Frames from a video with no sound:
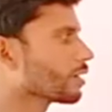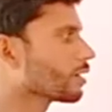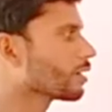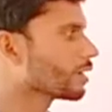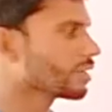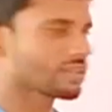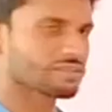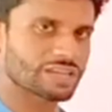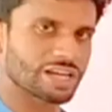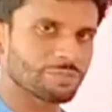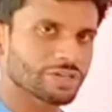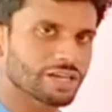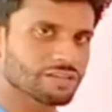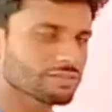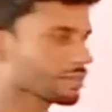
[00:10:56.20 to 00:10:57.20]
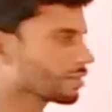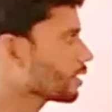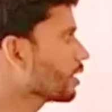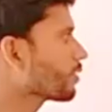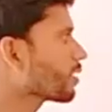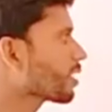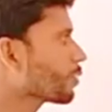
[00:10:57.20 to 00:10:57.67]
in the same tense,
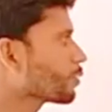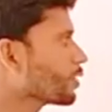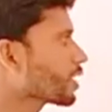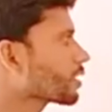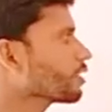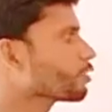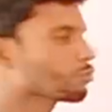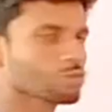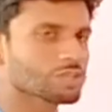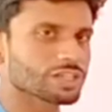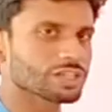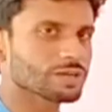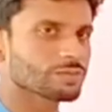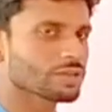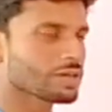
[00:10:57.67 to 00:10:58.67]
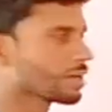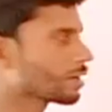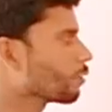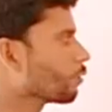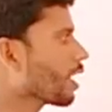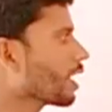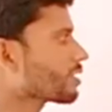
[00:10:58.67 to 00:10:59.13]
if the subject is we,
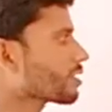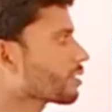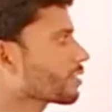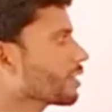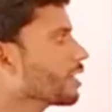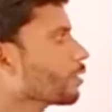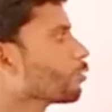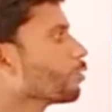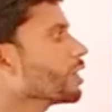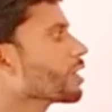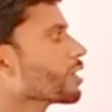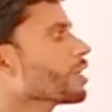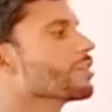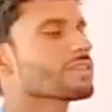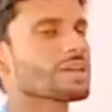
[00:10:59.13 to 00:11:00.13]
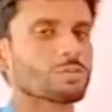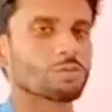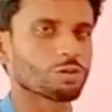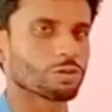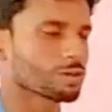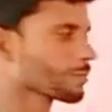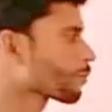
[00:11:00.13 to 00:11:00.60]
I shall say we read the
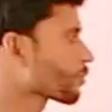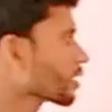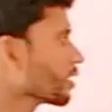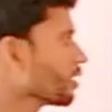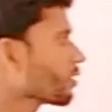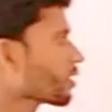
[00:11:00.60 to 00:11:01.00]
book. If the